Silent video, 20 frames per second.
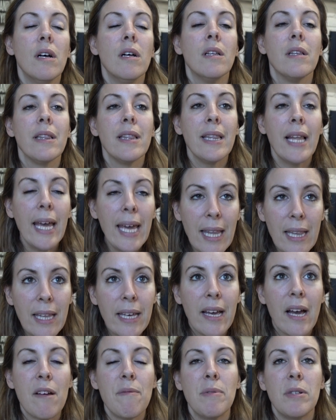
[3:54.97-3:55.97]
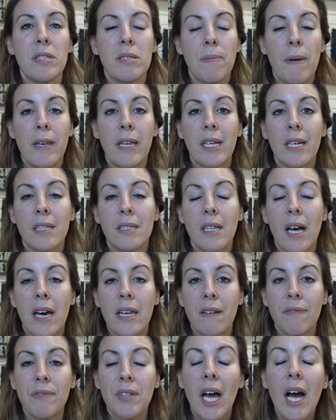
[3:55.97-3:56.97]
lately, I've been spending a
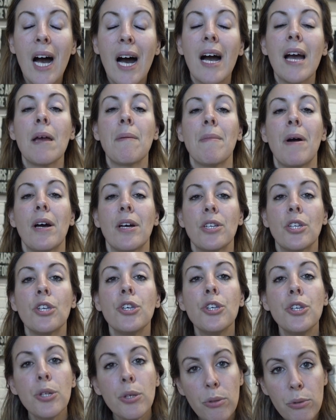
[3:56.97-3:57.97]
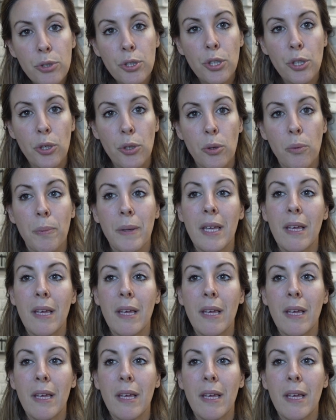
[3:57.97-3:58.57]
lot of time on YouTube,